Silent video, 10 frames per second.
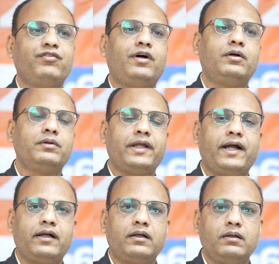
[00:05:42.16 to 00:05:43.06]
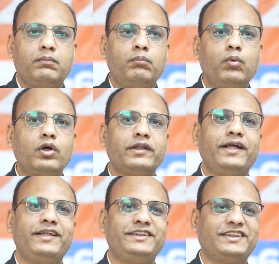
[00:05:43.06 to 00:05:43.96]
found that more
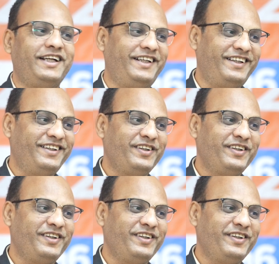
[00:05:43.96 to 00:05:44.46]
than the child,